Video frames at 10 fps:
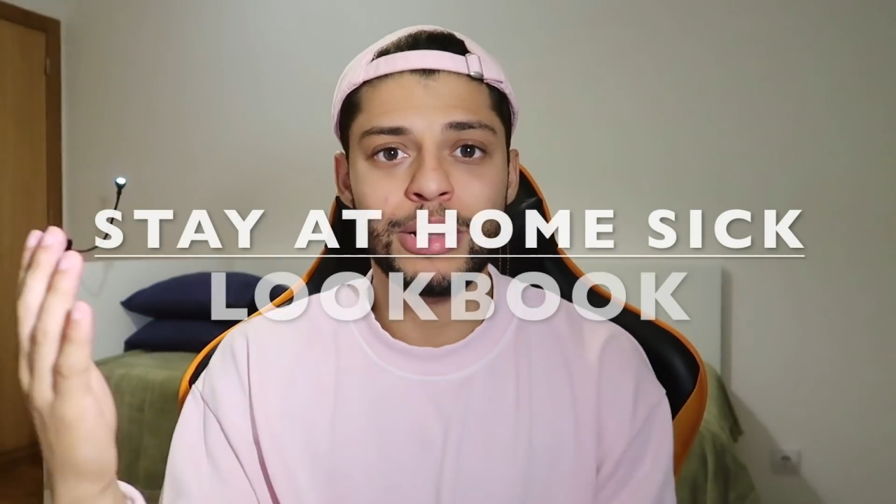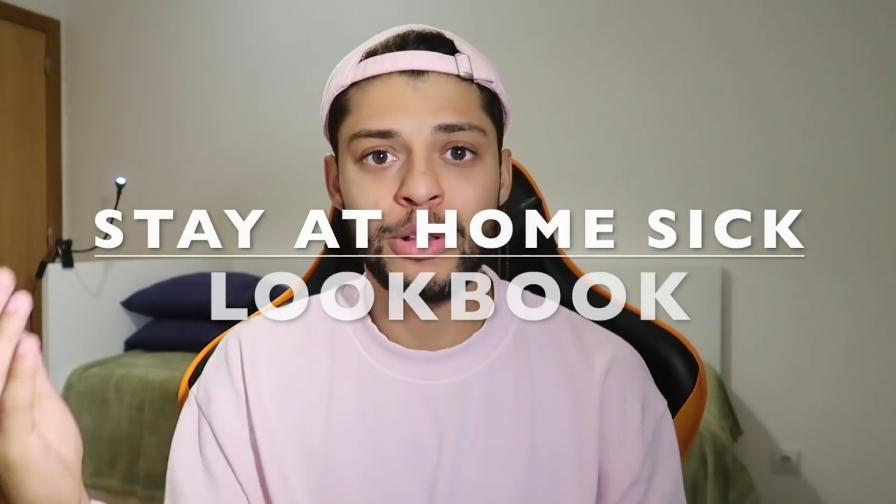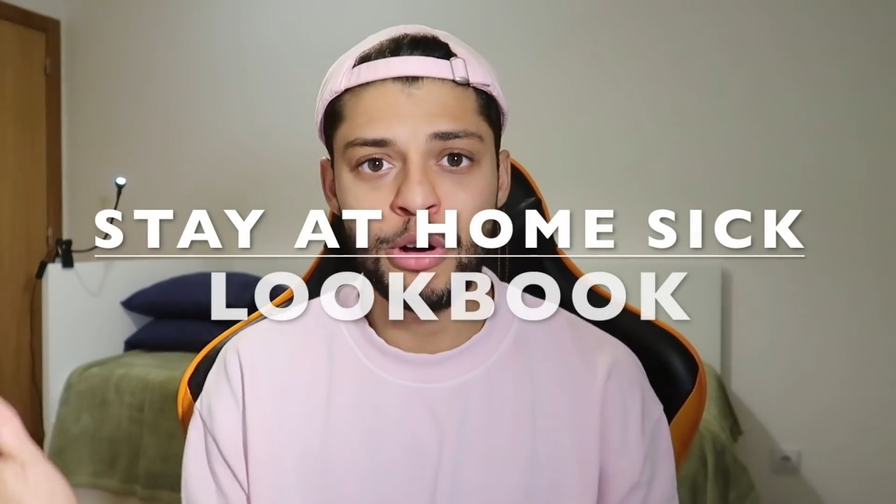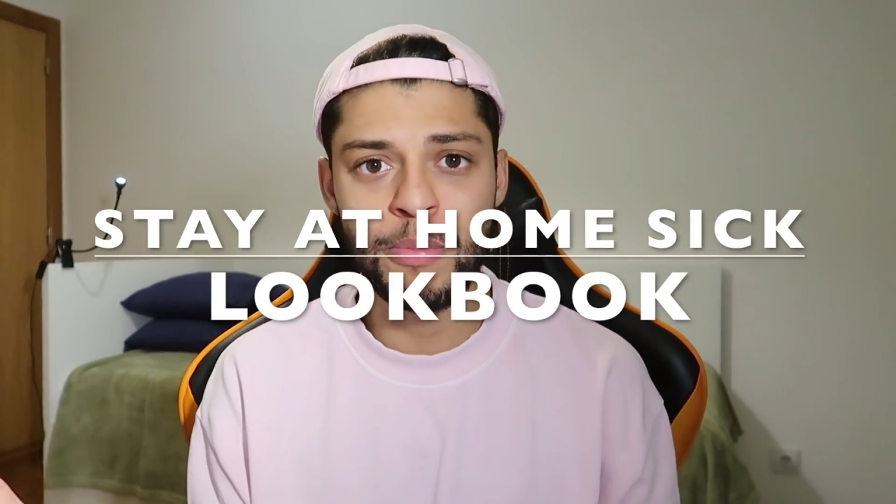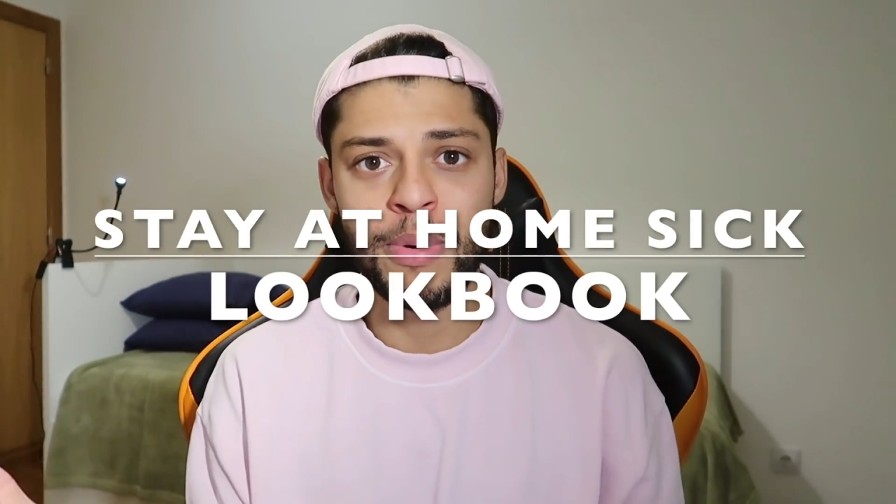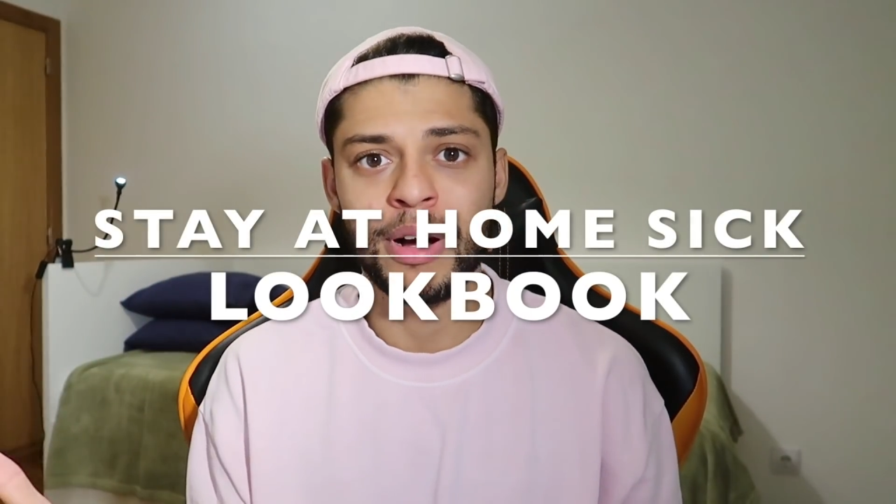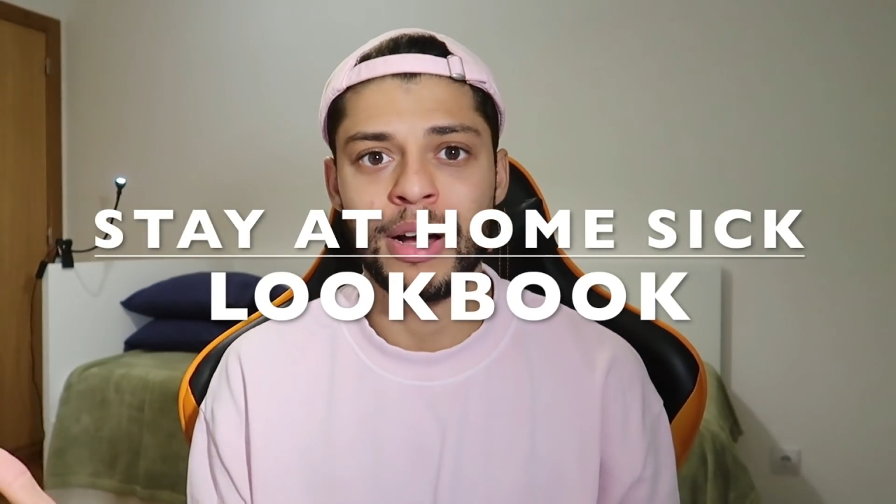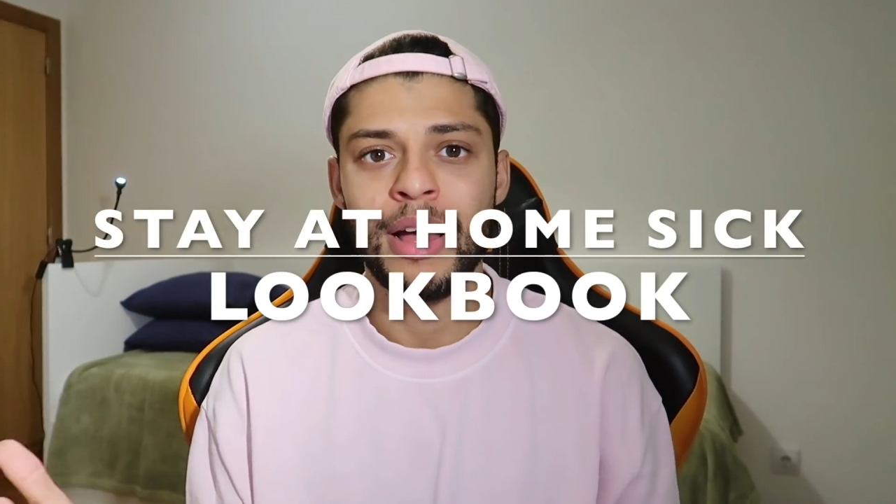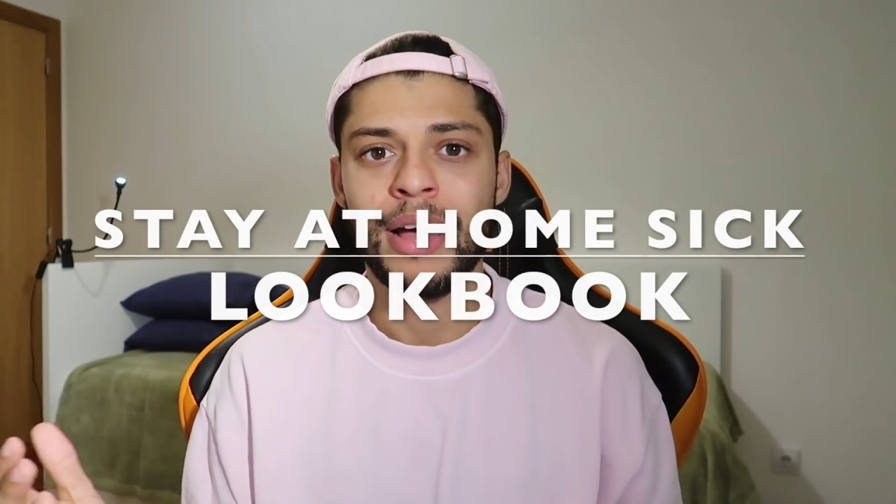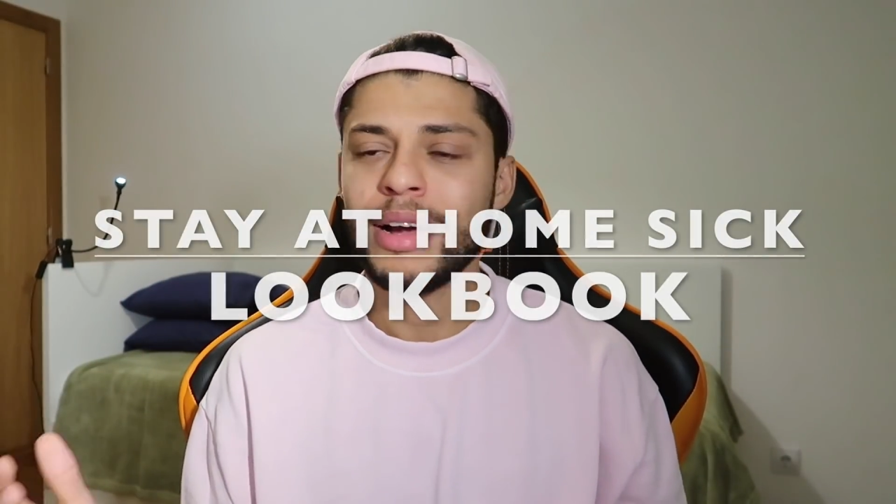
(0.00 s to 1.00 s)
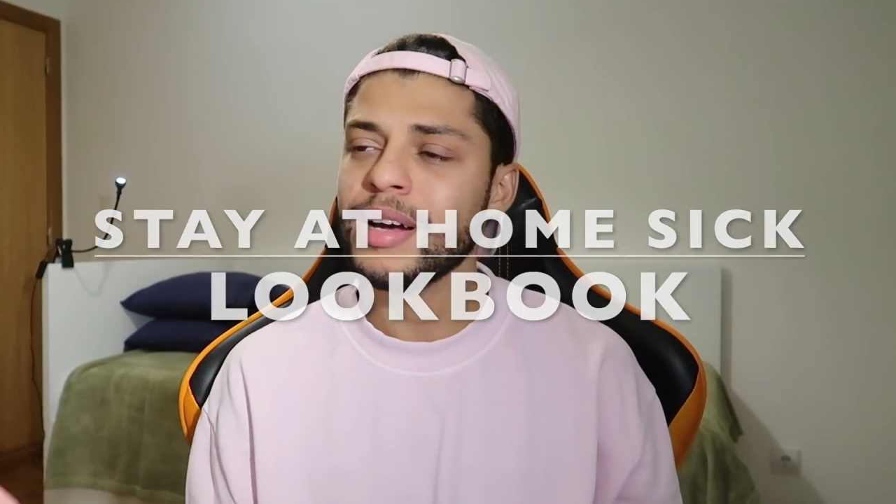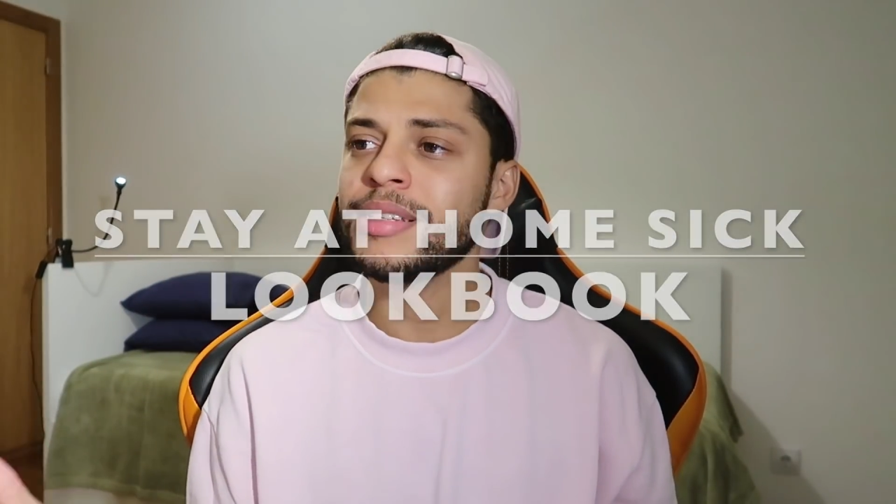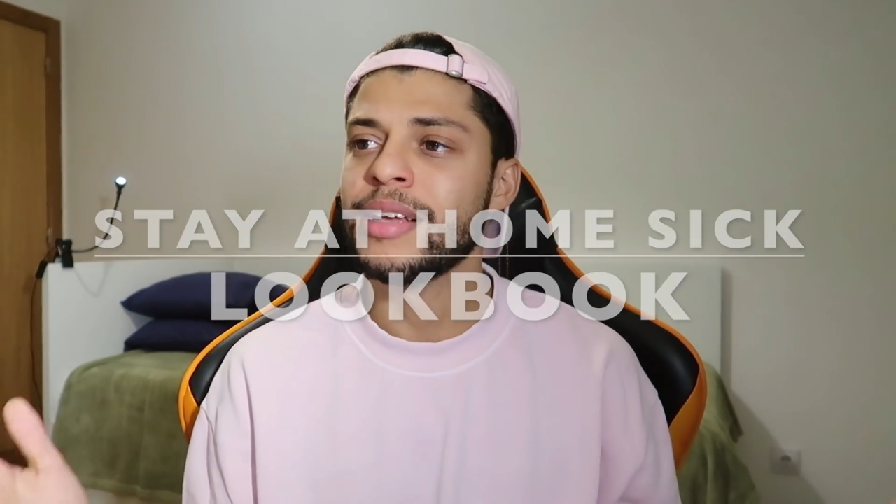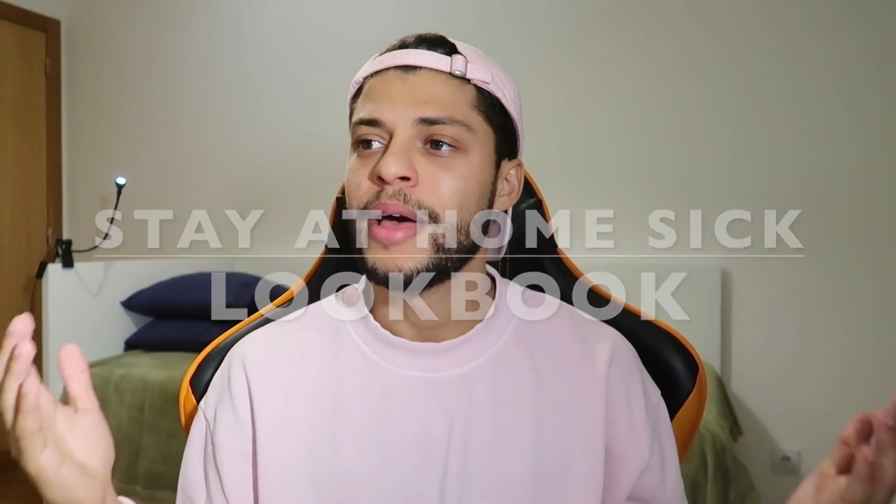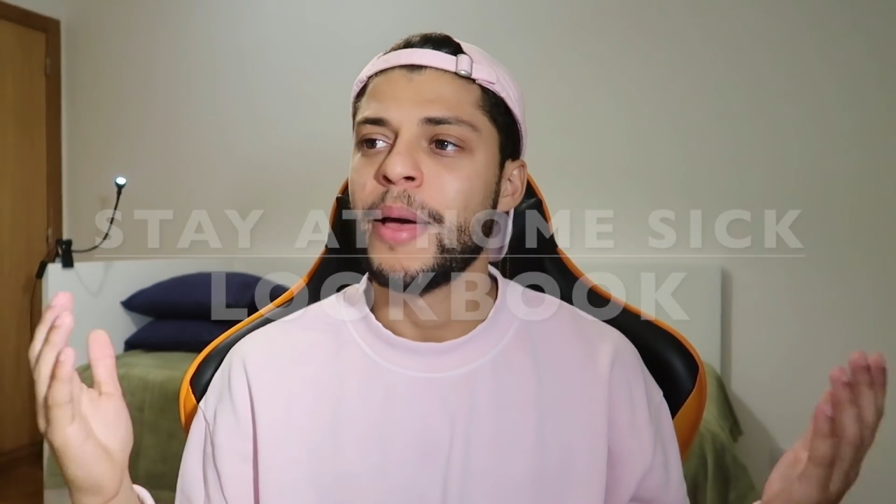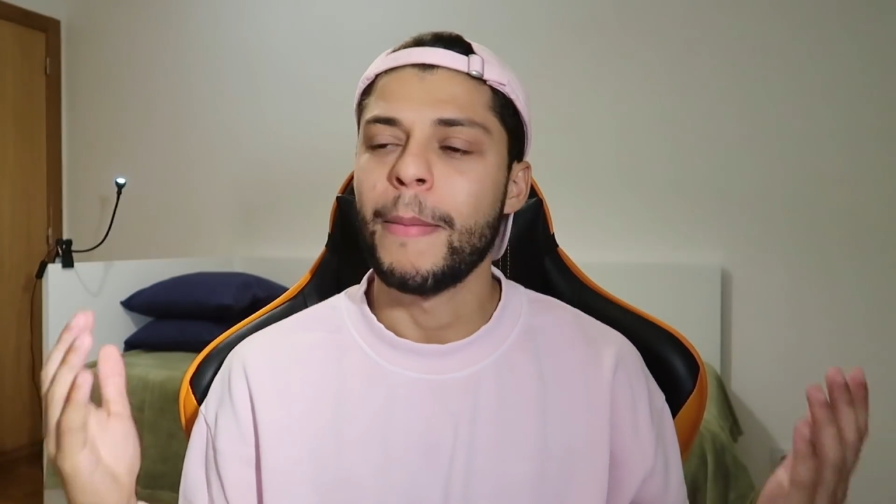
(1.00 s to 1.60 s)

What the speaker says: lookbook, because